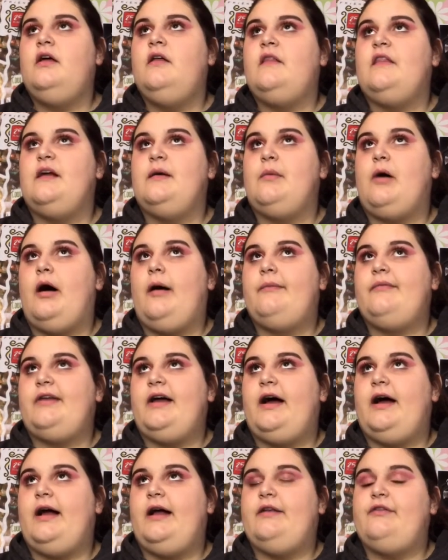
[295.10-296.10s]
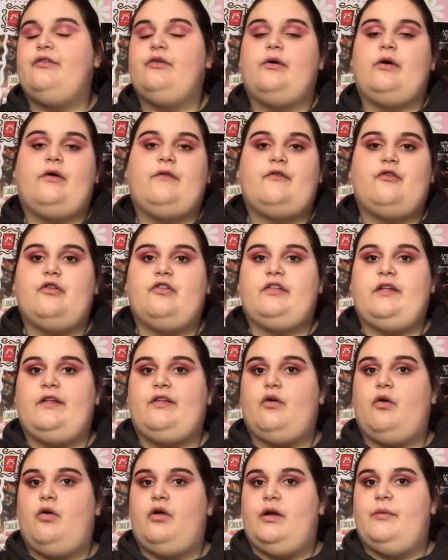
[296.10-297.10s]
the mom died, so of course like
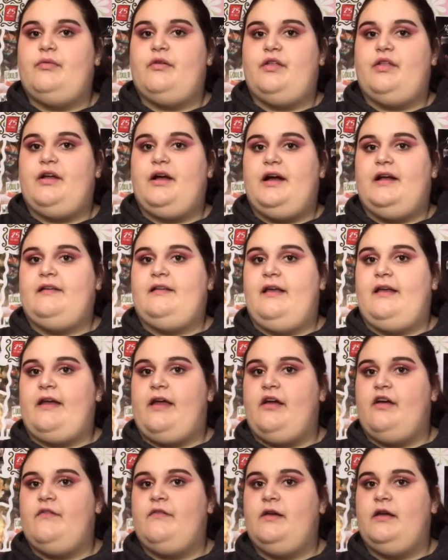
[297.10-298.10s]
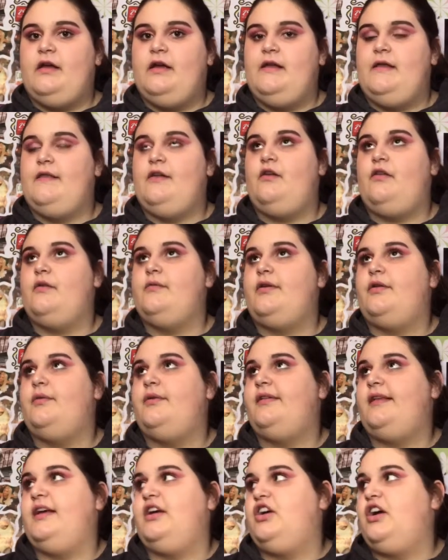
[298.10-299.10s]
the older brother had to take care of it, and the older brother
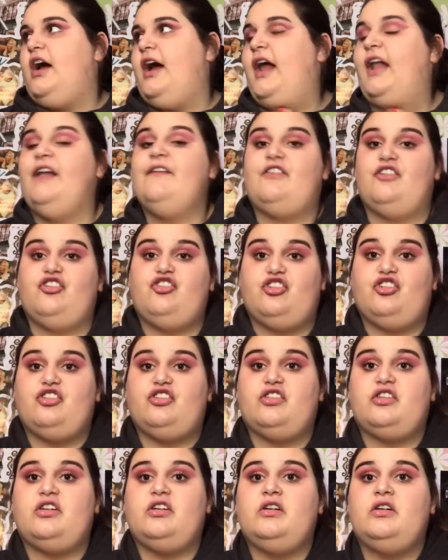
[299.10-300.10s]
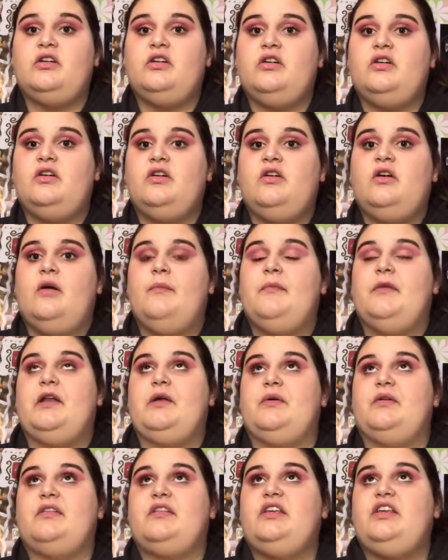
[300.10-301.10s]
was like a kind of a jerk. he
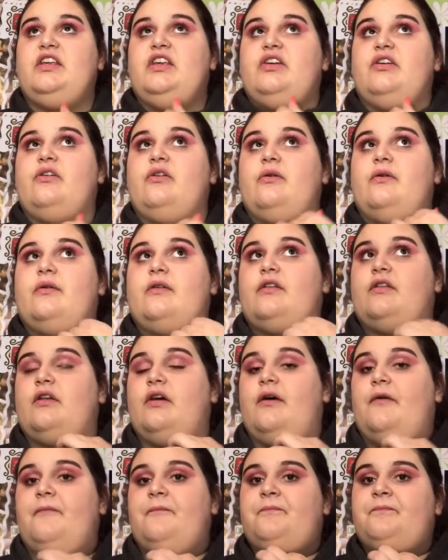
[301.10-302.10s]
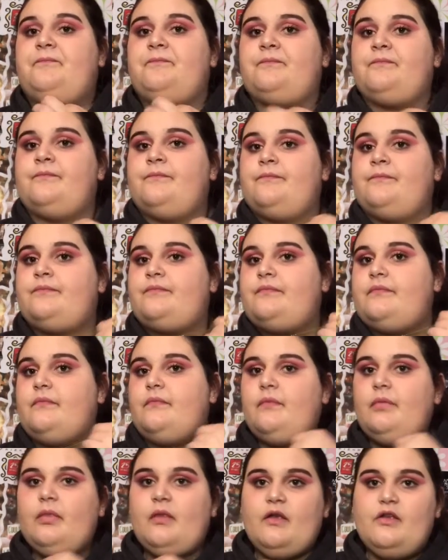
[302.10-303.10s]
was cute. So,
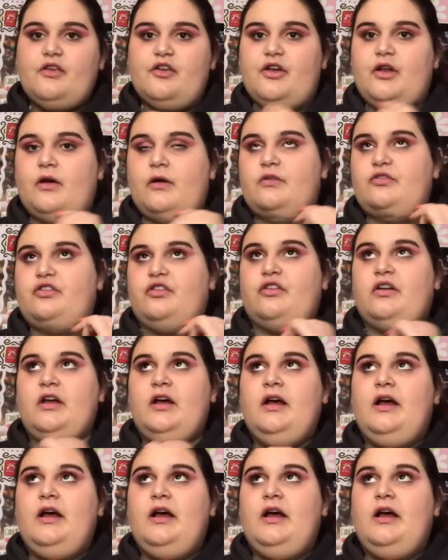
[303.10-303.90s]
you know, it's just,